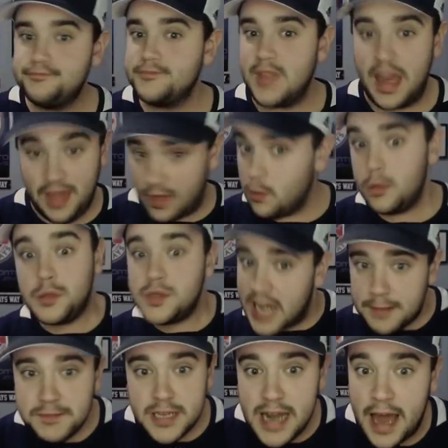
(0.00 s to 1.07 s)
And the other one was an
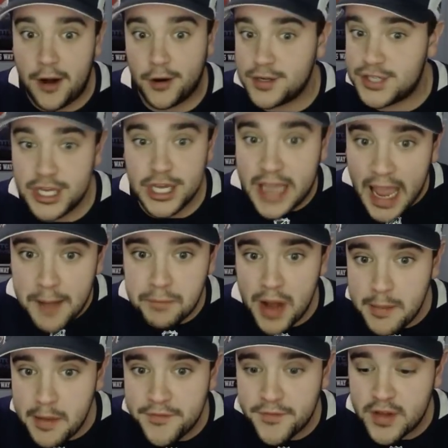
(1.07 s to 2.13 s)
empty netter, so you can't
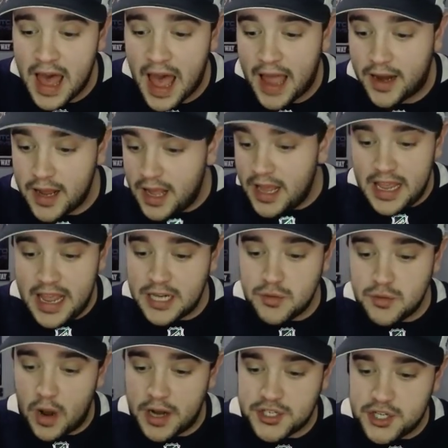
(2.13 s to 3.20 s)
blame him for that. He had,
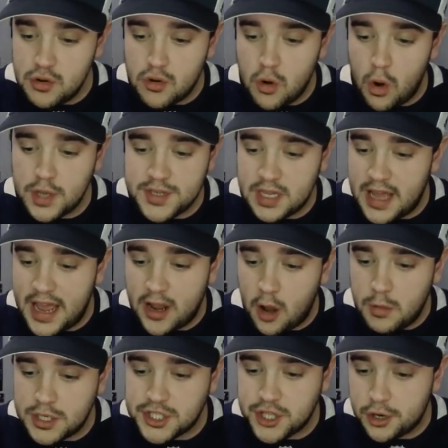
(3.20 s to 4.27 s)
what, two goals and, like,
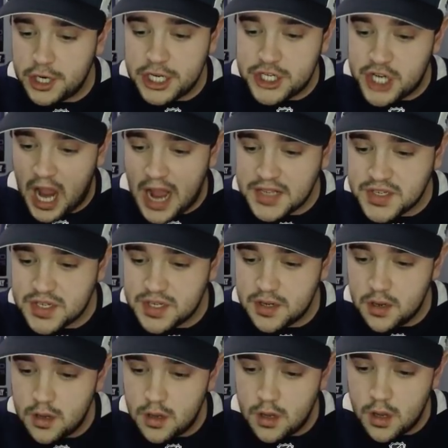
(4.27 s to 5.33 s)
almost 30 shots?
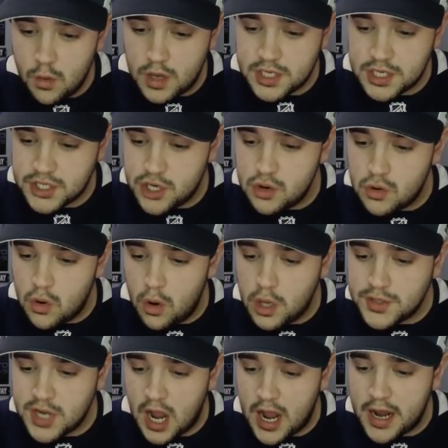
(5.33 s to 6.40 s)
Was it two
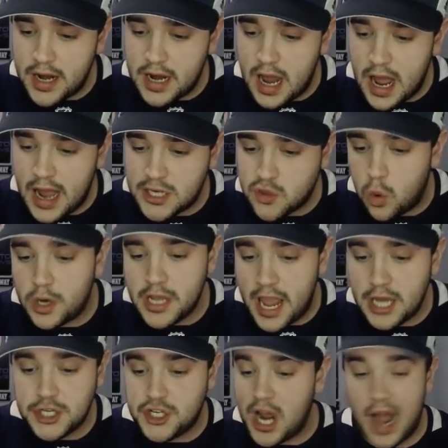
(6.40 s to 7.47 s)
goals on
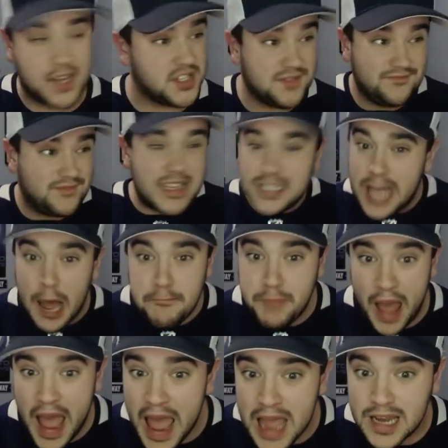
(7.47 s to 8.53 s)
28 shots? That's not
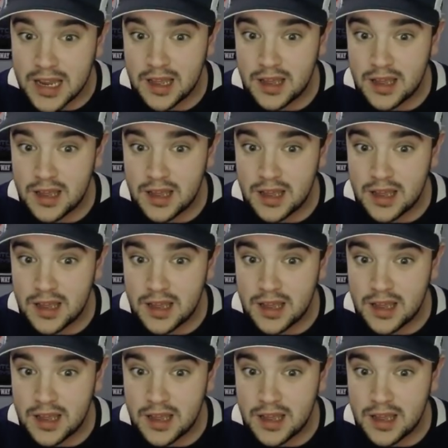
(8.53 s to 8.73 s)
bad.